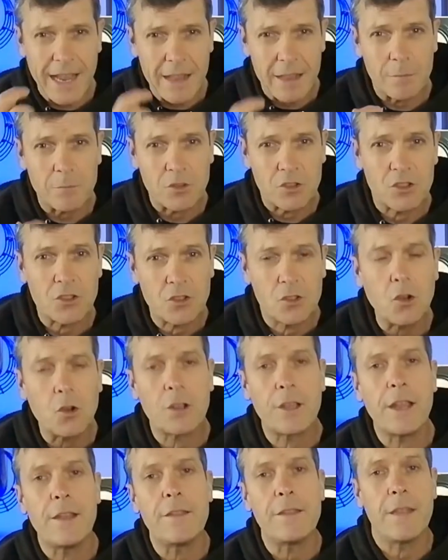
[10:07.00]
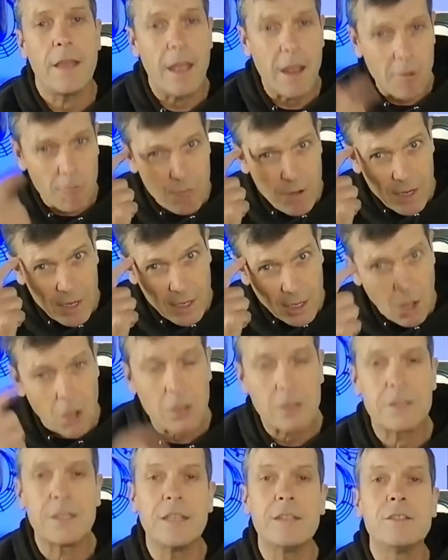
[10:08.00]
get them stuck in there, really
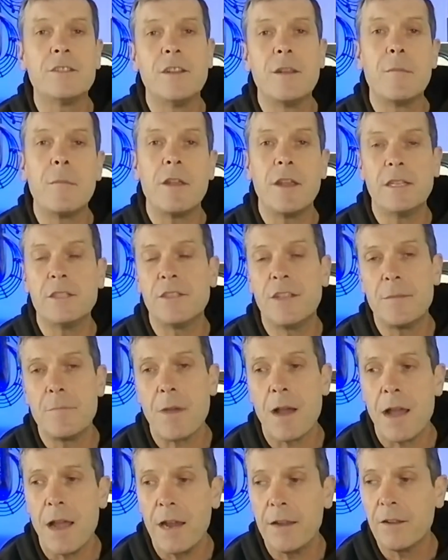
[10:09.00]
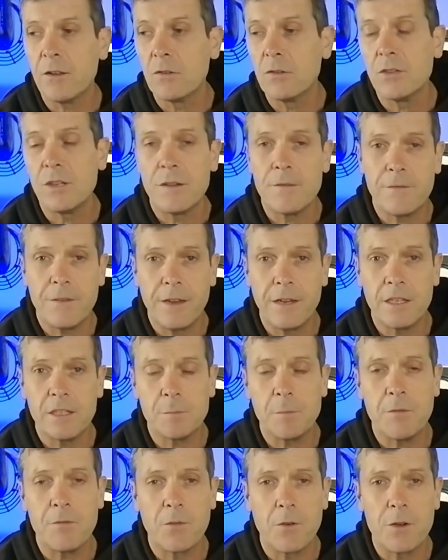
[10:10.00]
locked into your, into your mind and under your
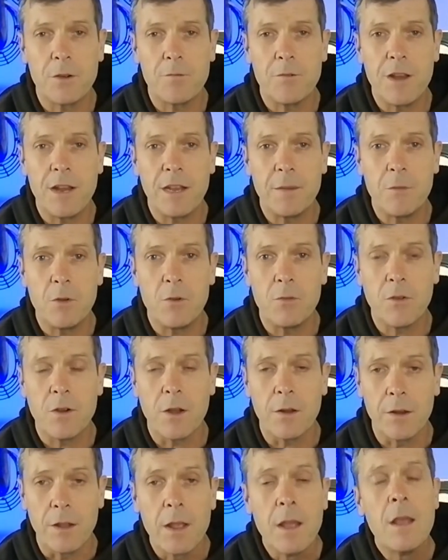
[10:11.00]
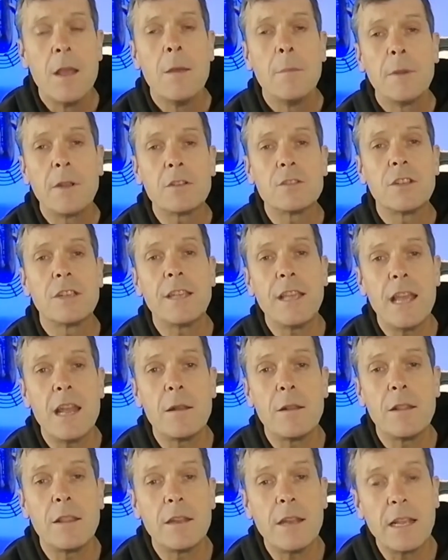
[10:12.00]
fingers before you really move on. Because
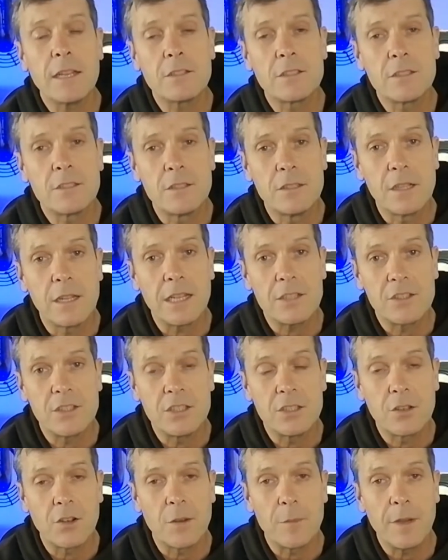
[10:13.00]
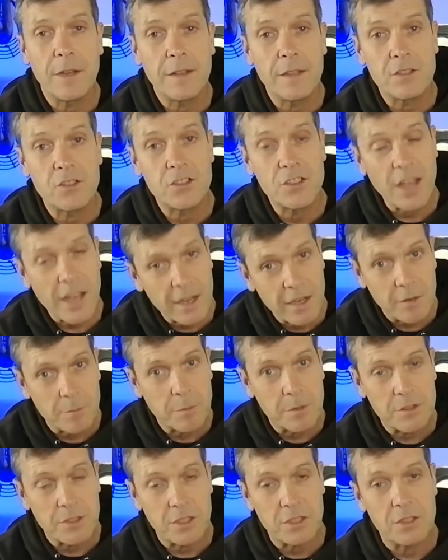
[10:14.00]
again, the next lesson is going to be in the
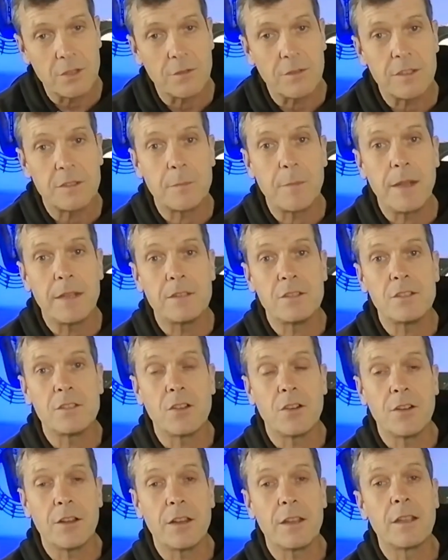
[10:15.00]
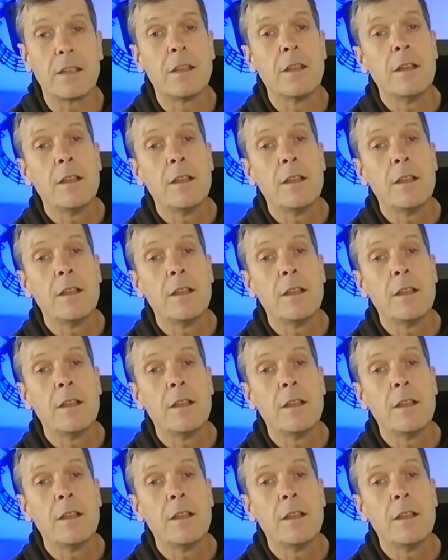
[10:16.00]
second position of this pentatonic